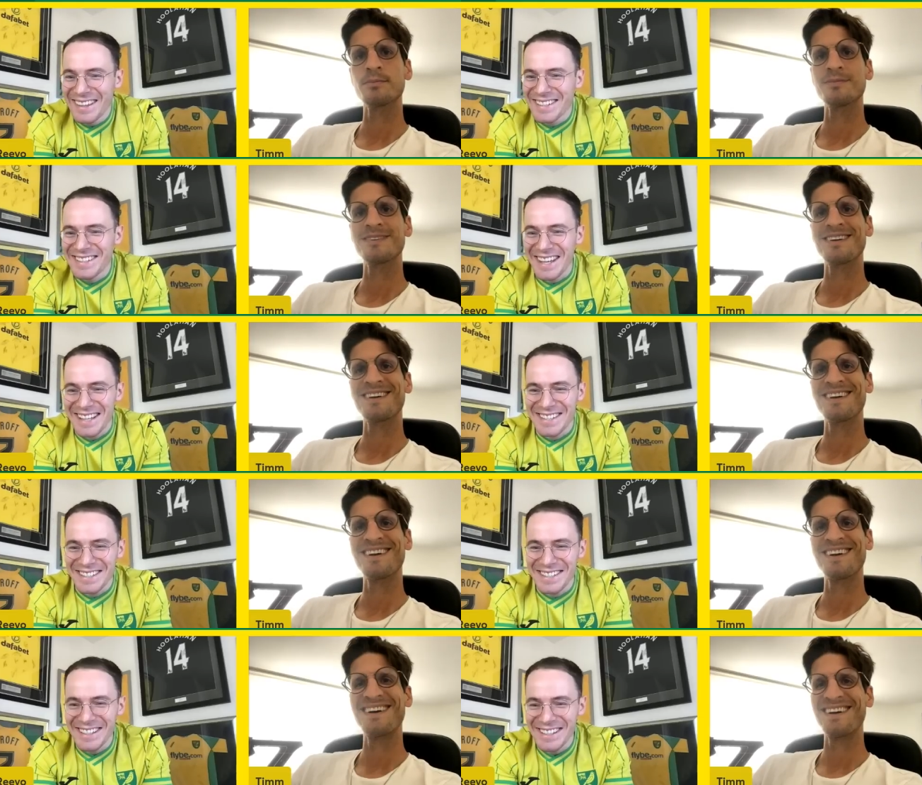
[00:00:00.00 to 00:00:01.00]
Speaker 1: this
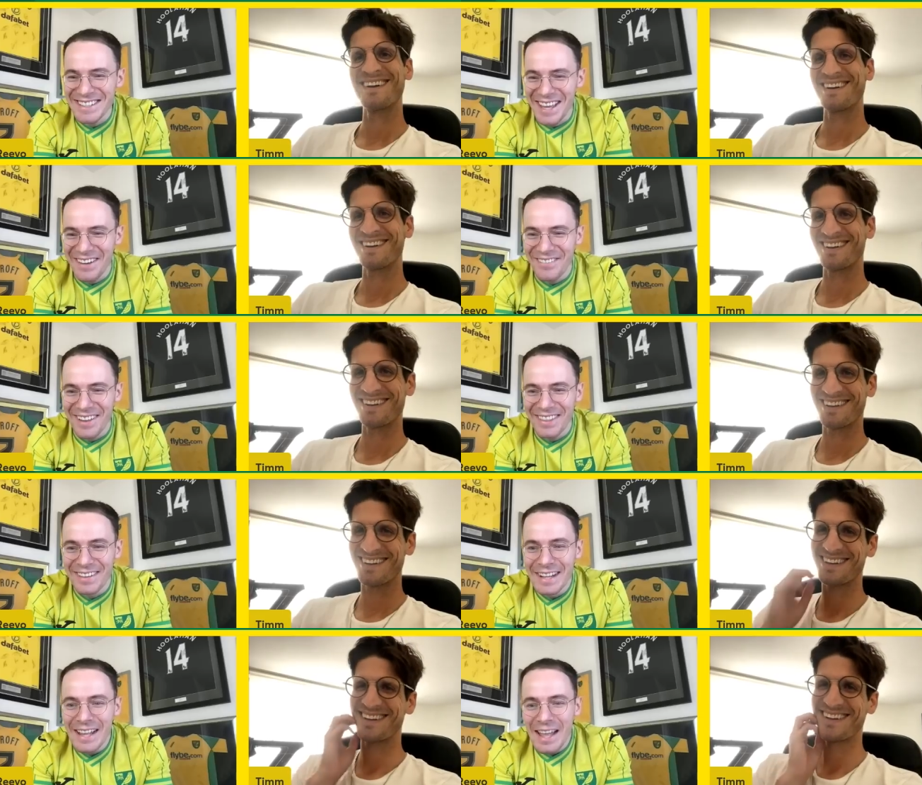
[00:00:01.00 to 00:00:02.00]
season to contend with.
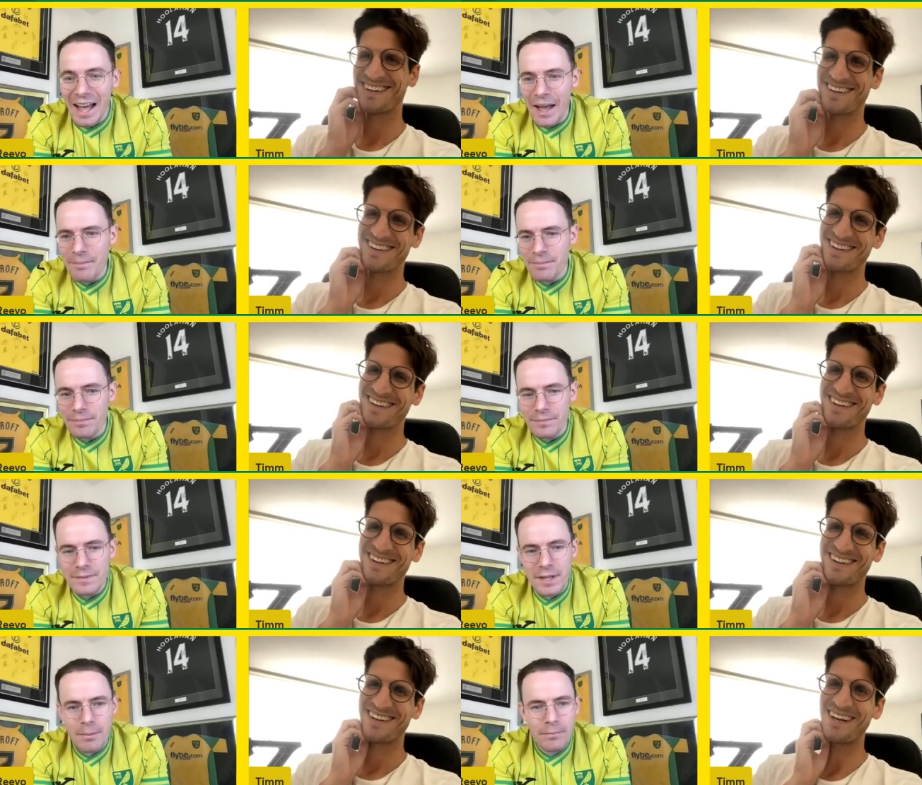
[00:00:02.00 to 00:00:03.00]
Um,
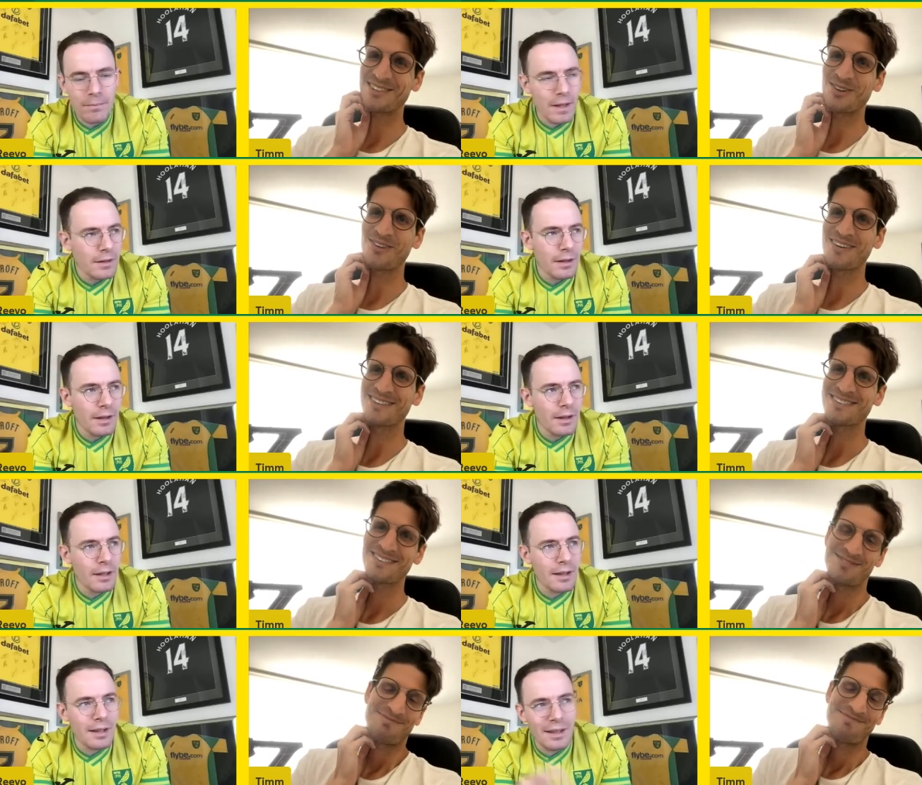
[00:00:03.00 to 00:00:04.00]
Tim,
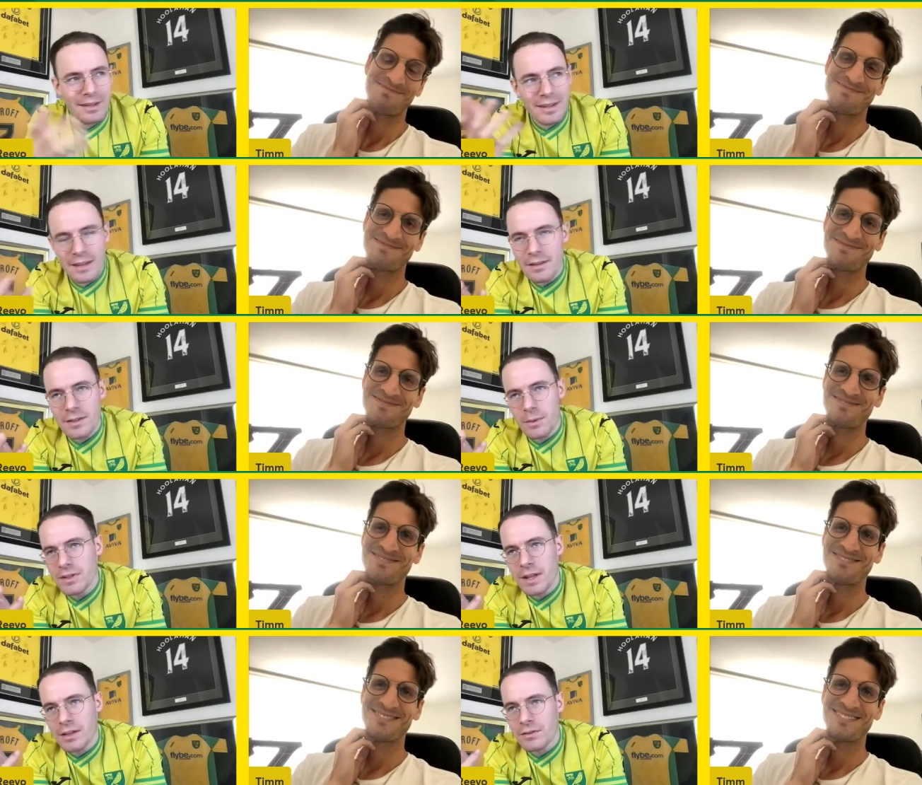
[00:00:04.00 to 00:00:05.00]
in, in the
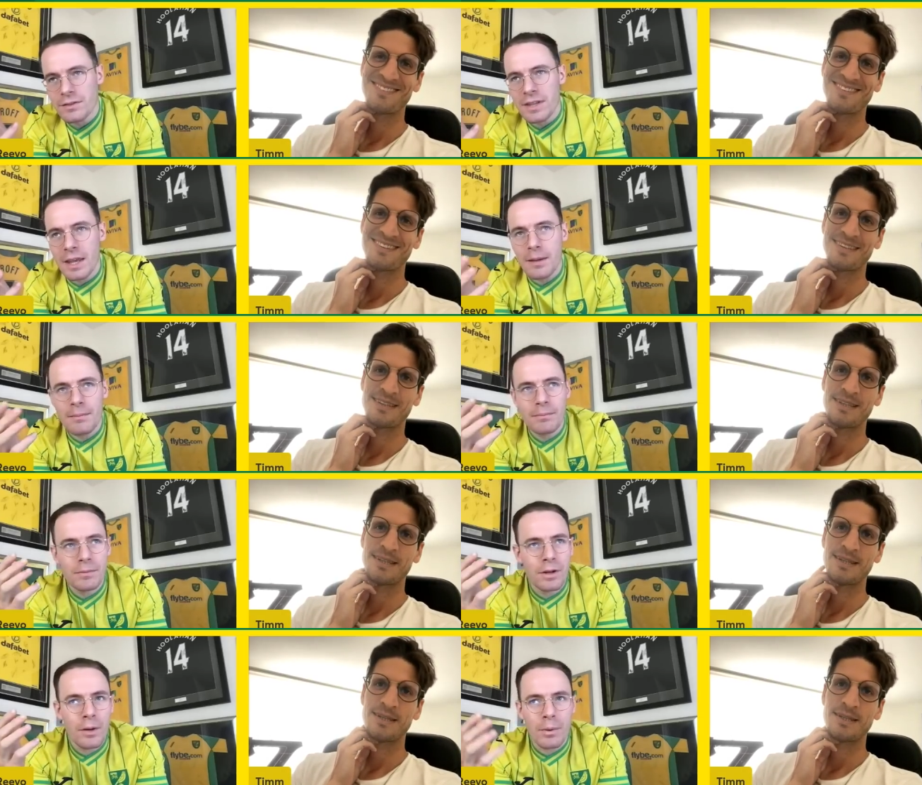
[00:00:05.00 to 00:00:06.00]
Swiss national team,
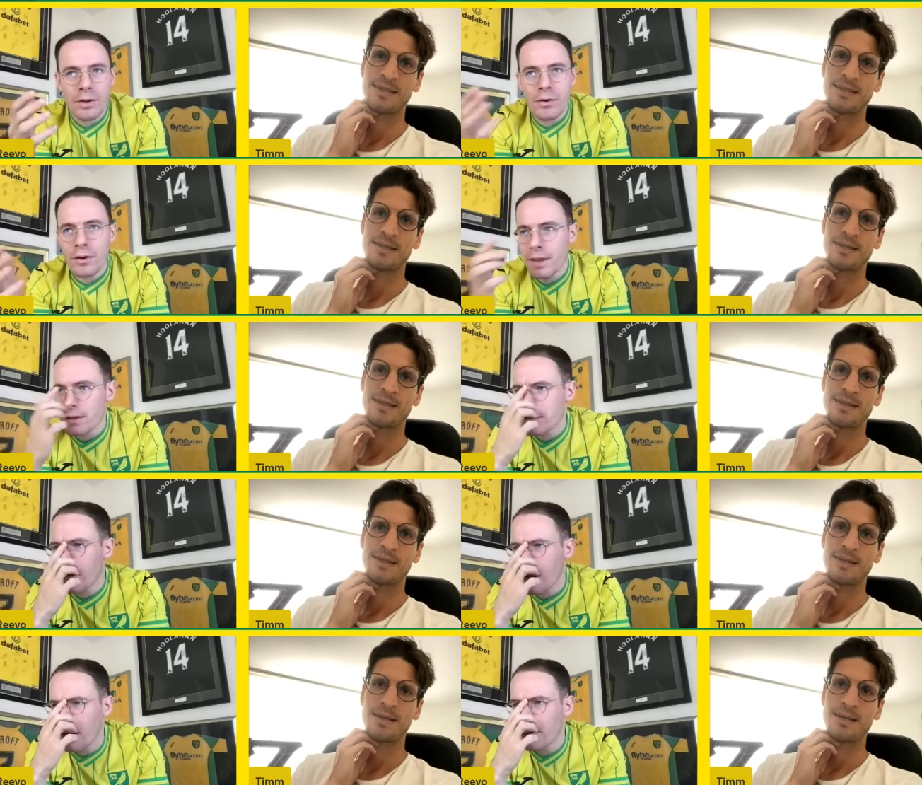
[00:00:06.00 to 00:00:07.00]
you know, when you're in that
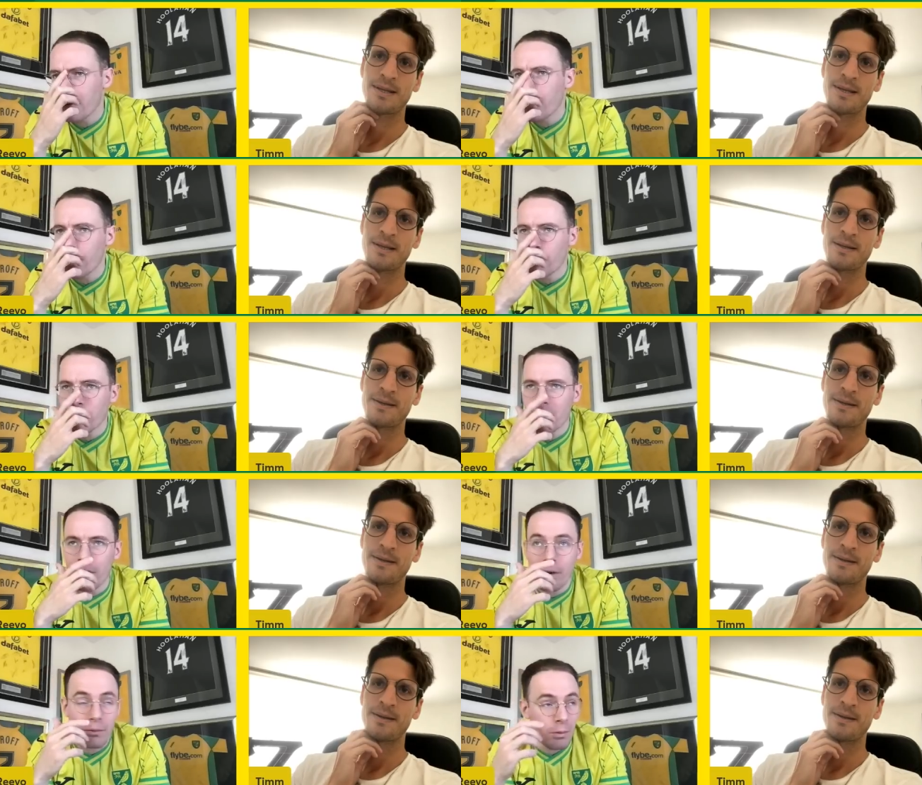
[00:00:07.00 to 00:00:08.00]
side or, or you
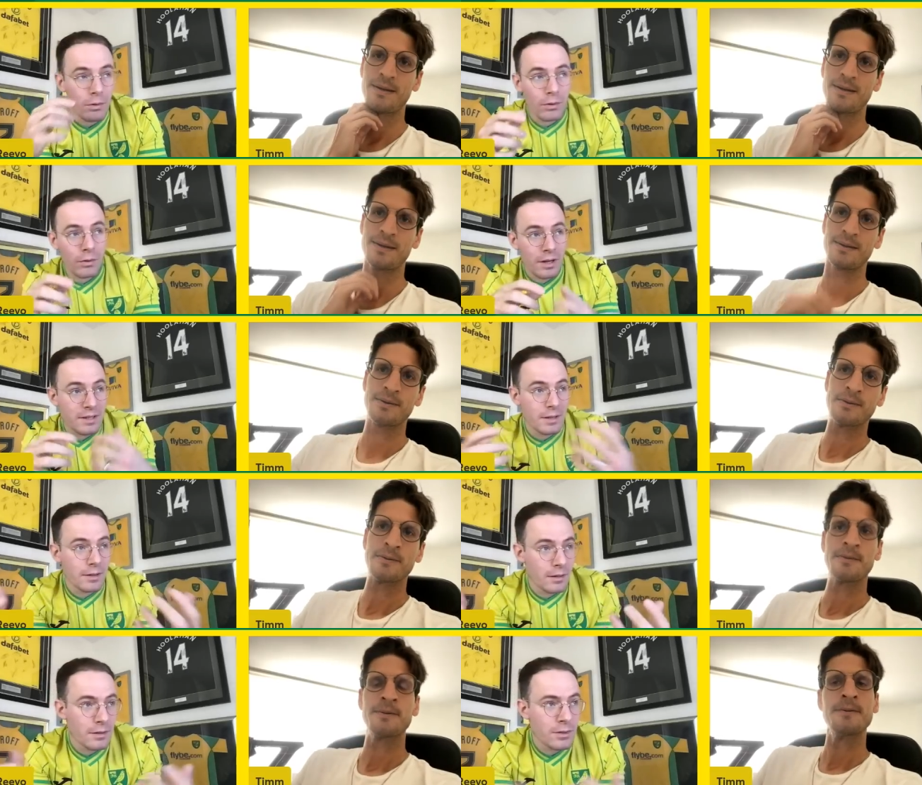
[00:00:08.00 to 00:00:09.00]
know, or, or at least
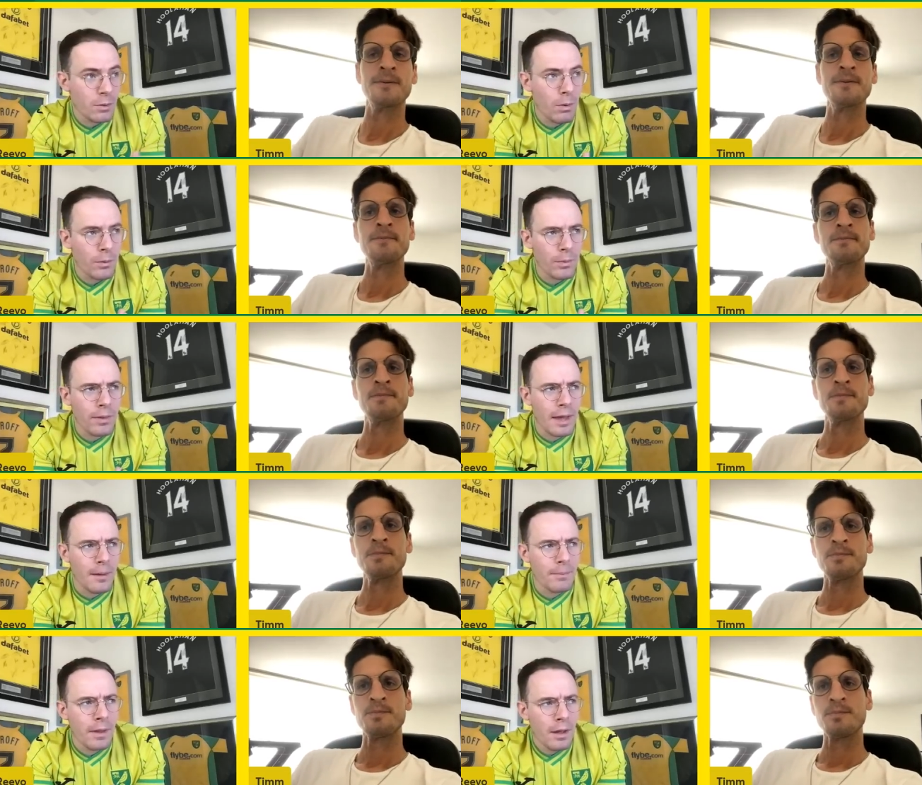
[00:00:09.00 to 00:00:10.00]
in, in the squad with
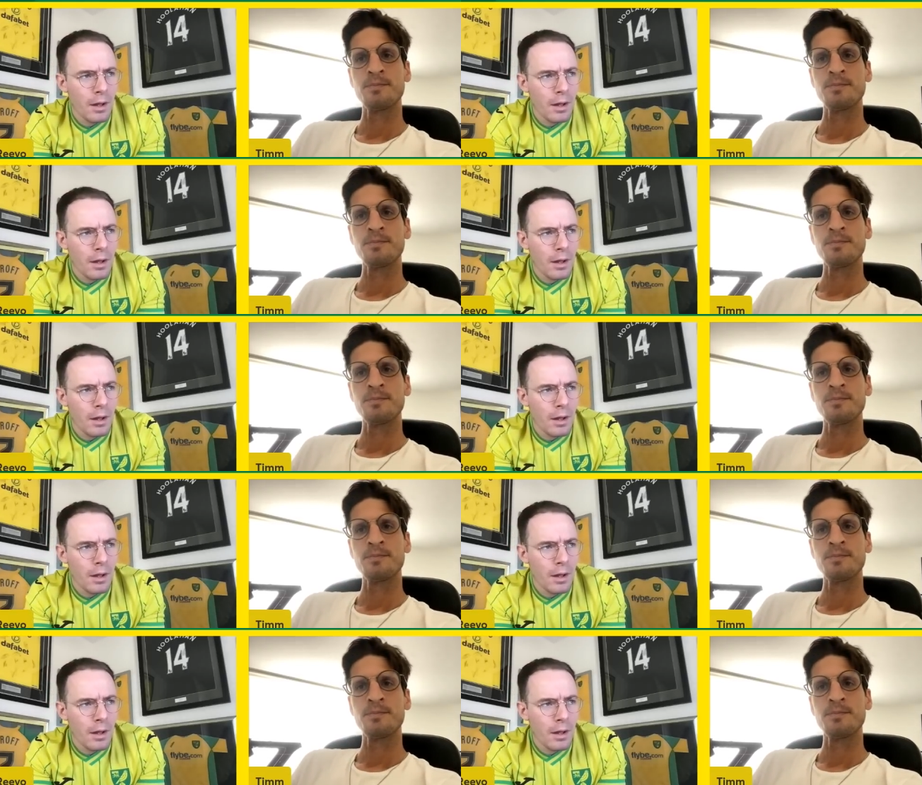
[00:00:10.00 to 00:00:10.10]
him,